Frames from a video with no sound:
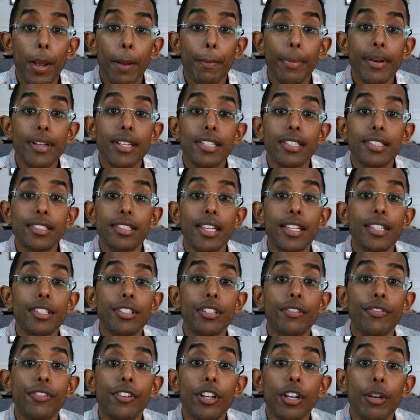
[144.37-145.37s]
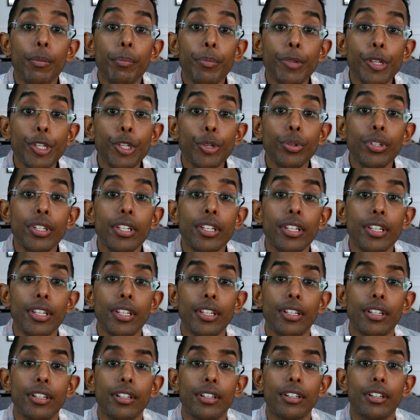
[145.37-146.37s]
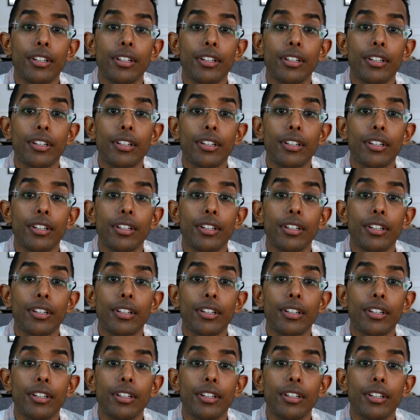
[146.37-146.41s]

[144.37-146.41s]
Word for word: but a sense of community